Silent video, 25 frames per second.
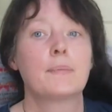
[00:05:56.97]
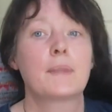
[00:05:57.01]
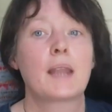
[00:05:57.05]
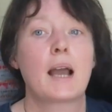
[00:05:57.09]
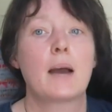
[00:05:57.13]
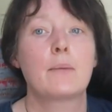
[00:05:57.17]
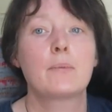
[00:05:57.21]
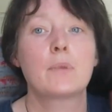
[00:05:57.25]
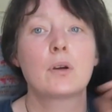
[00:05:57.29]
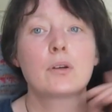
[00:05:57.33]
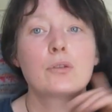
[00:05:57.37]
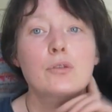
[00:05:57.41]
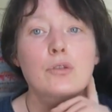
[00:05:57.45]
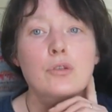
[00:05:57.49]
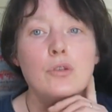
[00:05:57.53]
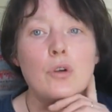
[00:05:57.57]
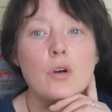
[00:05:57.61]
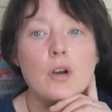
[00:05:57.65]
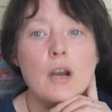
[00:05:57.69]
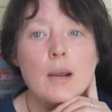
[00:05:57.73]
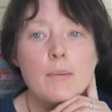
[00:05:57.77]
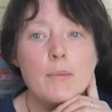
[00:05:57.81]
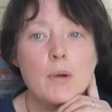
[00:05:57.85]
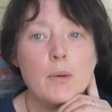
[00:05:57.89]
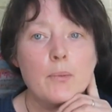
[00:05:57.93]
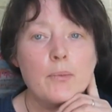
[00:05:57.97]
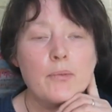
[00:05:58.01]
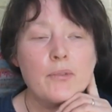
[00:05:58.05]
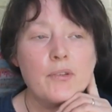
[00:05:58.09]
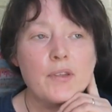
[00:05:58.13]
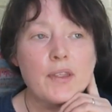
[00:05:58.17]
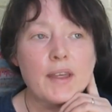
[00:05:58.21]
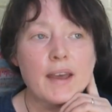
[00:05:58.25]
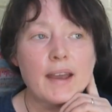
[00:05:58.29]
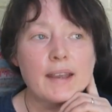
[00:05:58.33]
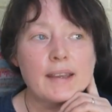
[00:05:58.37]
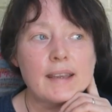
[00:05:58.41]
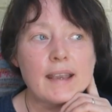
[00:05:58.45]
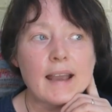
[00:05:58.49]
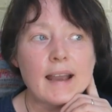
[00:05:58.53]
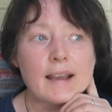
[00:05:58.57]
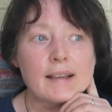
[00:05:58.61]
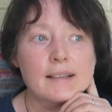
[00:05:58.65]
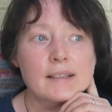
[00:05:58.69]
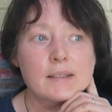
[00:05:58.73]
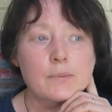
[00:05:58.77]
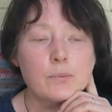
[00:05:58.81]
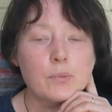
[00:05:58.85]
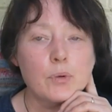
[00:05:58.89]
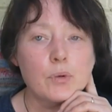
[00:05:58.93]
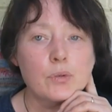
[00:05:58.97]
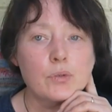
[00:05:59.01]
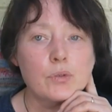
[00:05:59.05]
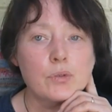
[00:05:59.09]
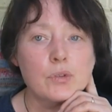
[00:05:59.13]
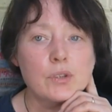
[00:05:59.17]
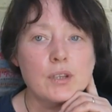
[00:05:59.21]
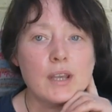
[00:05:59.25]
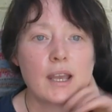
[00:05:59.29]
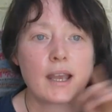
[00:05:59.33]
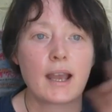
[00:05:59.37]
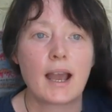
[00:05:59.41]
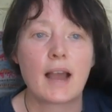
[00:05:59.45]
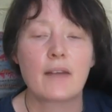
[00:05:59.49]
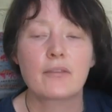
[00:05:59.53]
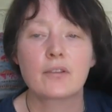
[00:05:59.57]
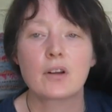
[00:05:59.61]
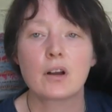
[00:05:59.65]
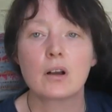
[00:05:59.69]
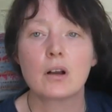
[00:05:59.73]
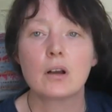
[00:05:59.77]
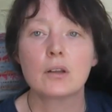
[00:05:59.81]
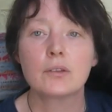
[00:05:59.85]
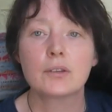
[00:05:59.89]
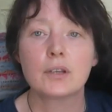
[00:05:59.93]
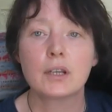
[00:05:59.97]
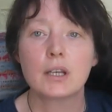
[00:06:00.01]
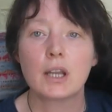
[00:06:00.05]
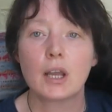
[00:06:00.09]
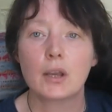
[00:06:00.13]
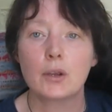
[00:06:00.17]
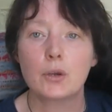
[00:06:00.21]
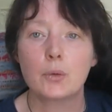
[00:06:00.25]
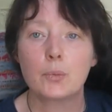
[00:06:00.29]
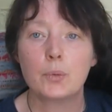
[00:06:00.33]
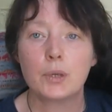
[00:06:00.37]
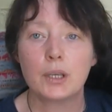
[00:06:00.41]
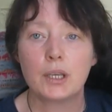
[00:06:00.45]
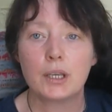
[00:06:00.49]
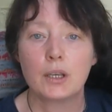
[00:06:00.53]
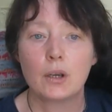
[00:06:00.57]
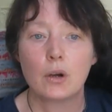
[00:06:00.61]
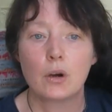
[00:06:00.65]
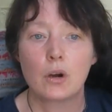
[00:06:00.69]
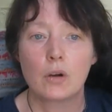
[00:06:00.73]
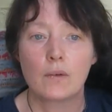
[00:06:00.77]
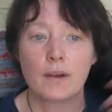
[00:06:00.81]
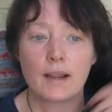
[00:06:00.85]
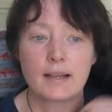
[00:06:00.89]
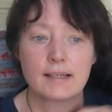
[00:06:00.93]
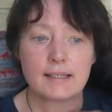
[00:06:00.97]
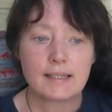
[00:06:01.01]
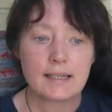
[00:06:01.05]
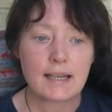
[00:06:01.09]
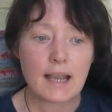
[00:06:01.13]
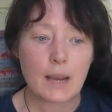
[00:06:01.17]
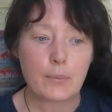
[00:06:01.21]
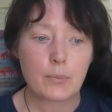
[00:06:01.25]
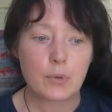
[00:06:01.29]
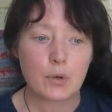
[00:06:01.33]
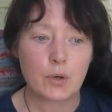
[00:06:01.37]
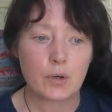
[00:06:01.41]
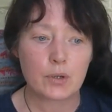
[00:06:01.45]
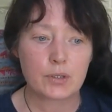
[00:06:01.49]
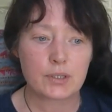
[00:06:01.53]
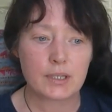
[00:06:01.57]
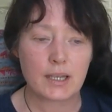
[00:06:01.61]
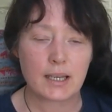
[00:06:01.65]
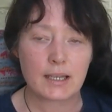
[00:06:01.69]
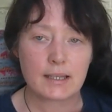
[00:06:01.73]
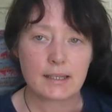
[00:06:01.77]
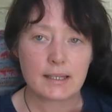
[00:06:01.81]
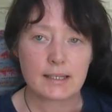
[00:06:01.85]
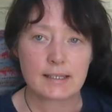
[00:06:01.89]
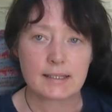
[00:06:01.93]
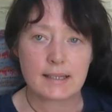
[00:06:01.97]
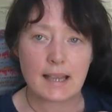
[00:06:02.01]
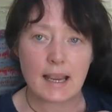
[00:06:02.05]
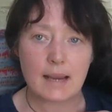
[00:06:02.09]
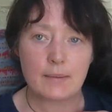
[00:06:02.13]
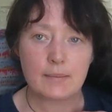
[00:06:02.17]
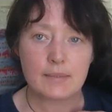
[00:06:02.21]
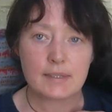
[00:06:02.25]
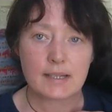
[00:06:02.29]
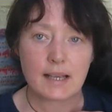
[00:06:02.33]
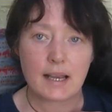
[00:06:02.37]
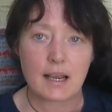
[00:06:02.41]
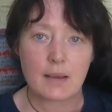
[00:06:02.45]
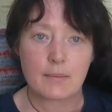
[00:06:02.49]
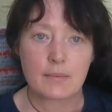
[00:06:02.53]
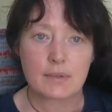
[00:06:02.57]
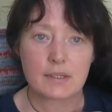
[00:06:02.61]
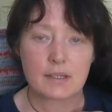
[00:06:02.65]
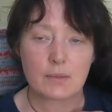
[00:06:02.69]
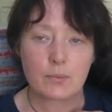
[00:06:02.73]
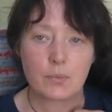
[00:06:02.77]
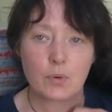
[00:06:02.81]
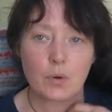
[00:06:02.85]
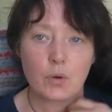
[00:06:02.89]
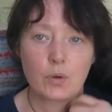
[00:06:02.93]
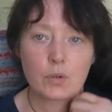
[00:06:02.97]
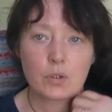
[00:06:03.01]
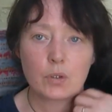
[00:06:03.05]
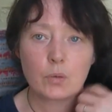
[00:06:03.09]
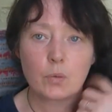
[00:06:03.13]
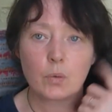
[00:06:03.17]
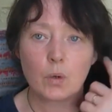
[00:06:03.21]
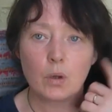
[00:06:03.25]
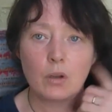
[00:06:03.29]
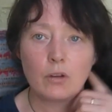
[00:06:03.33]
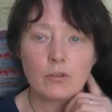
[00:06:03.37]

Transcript: I'm not sure I'm up for that yet, but I've got the Lopi already. I bought it at the same time as I bought the wool